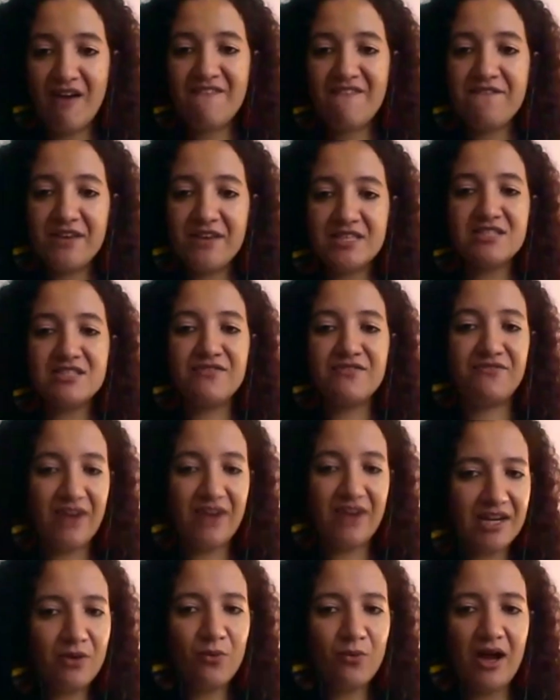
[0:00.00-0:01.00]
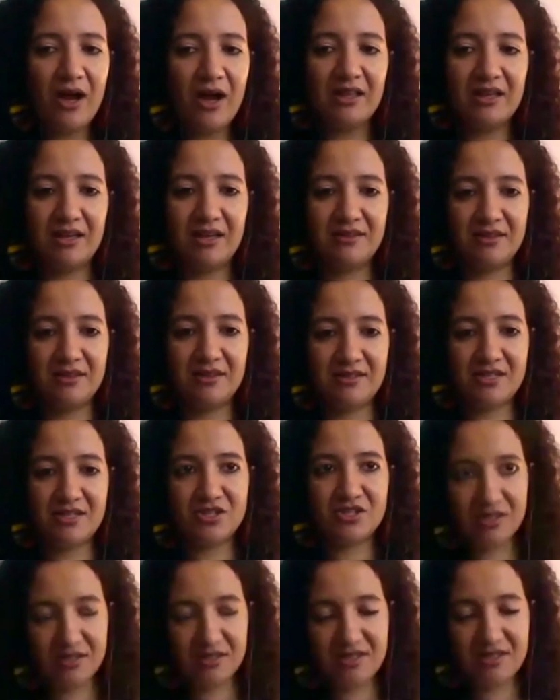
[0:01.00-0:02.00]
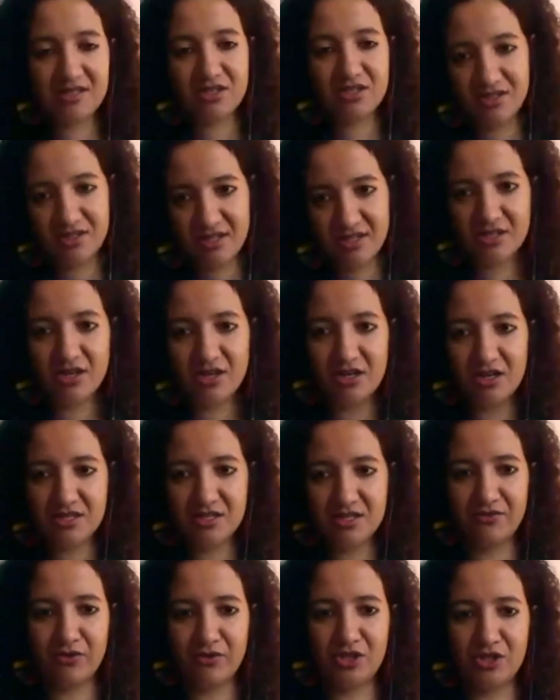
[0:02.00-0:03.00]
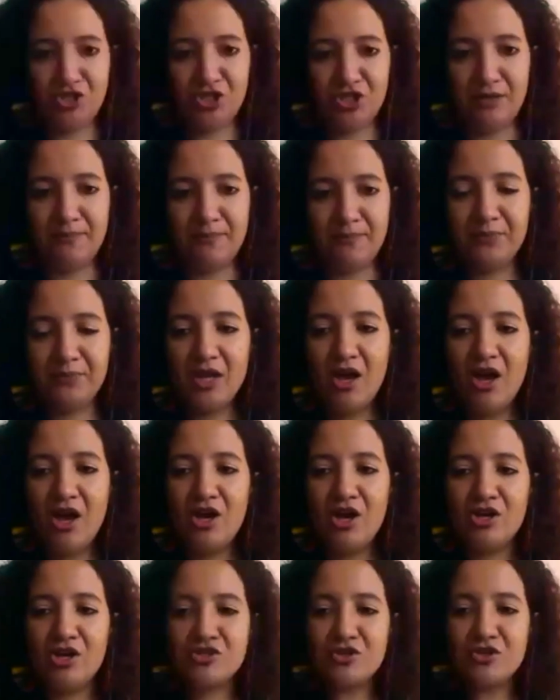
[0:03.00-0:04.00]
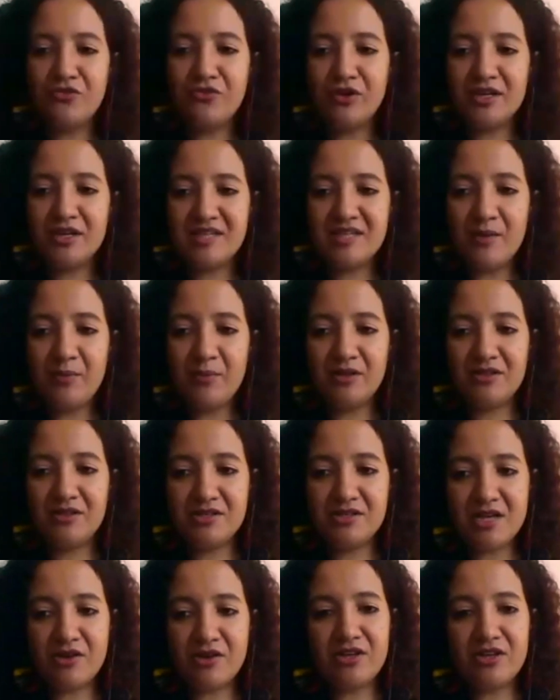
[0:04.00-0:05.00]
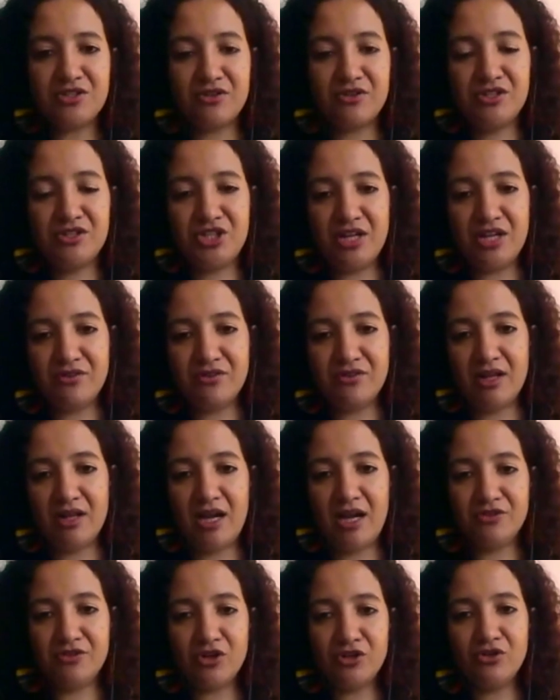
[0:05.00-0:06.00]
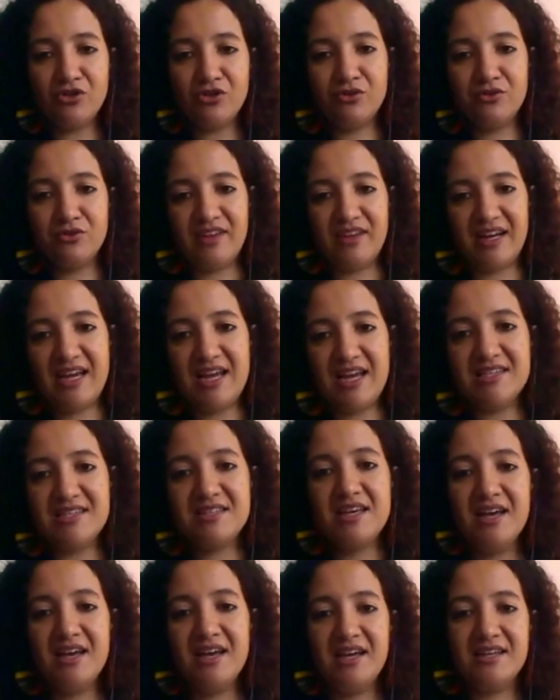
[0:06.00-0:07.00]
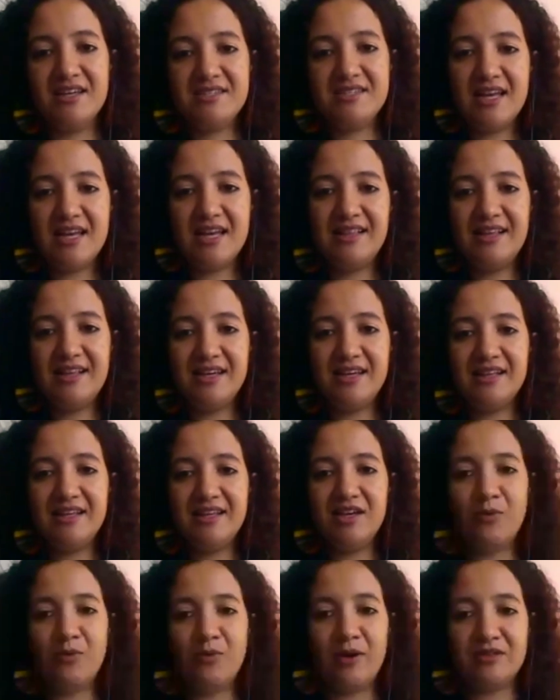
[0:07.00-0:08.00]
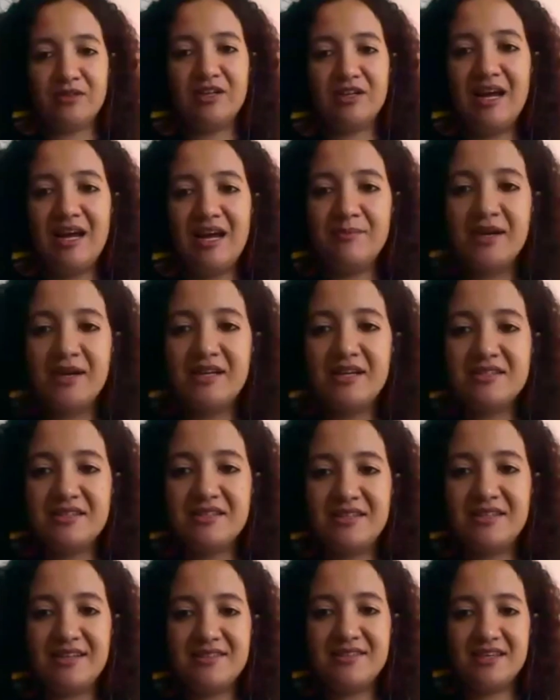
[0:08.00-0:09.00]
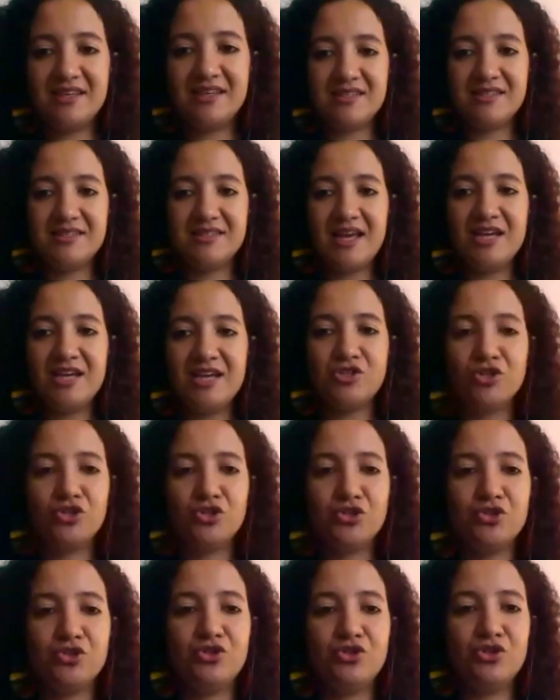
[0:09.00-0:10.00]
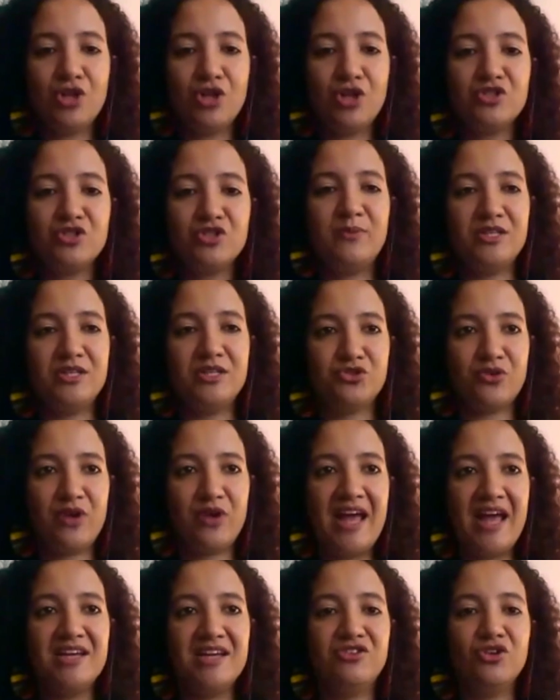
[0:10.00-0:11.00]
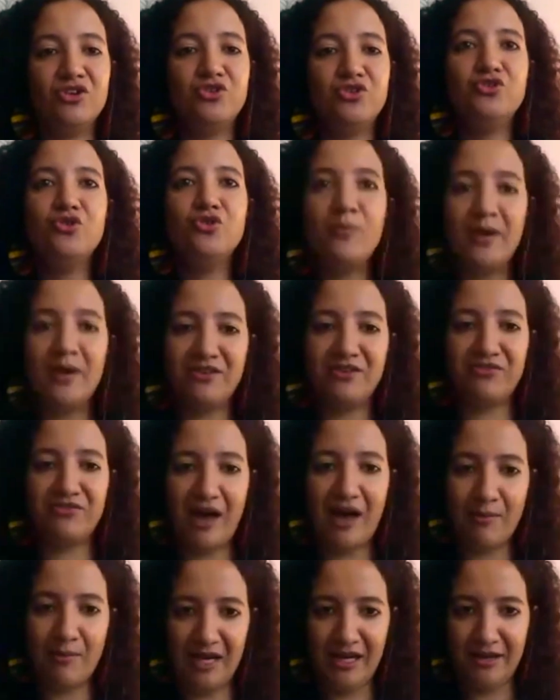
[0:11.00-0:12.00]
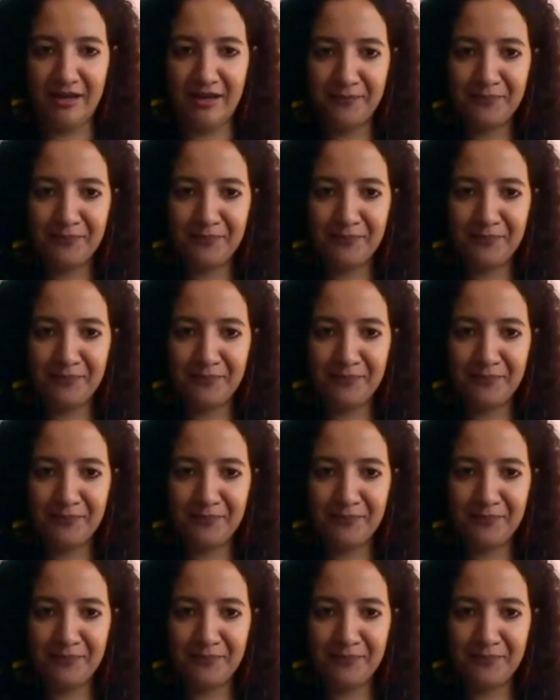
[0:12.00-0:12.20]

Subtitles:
fits very well in the discursive regime. So for example, the Secretary General Antonio Guterres said lately about climate that state should not betray the human family.